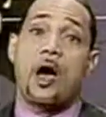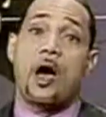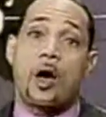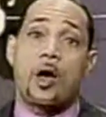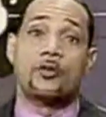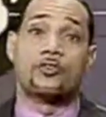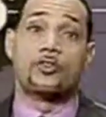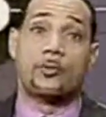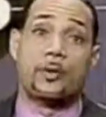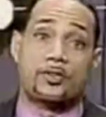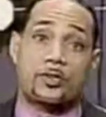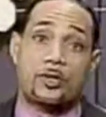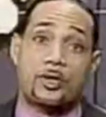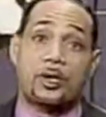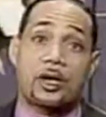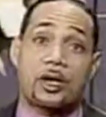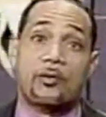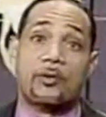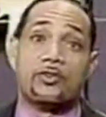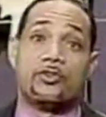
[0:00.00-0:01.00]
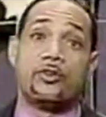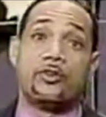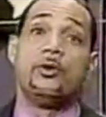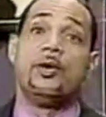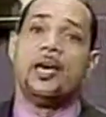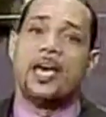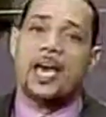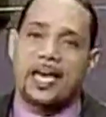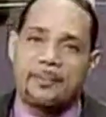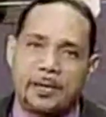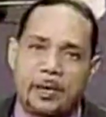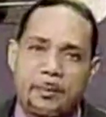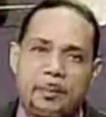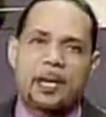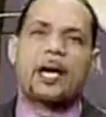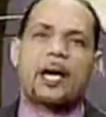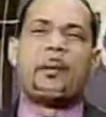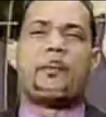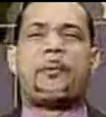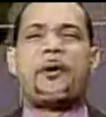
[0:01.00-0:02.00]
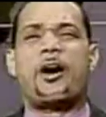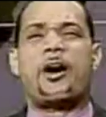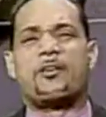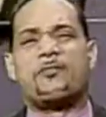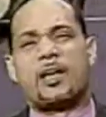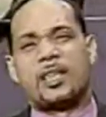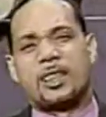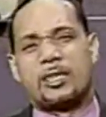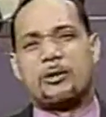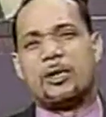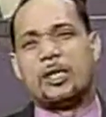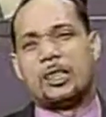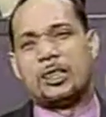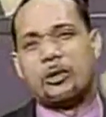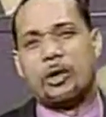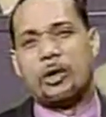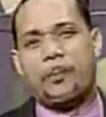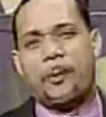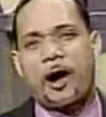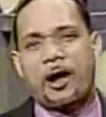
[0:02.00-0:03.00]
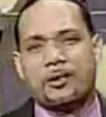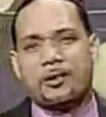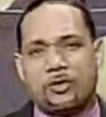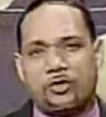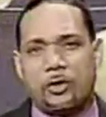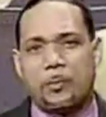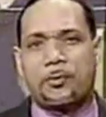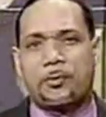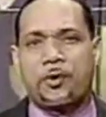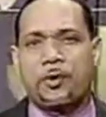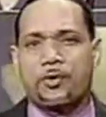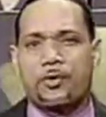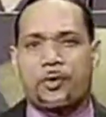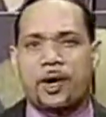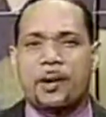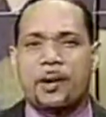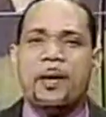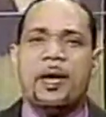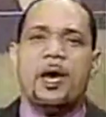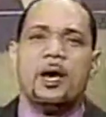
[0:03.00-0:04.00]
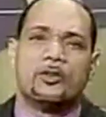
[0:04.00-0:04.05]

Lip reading: I also want to encourage you, amen, to become a part of our 30-30 partnership program.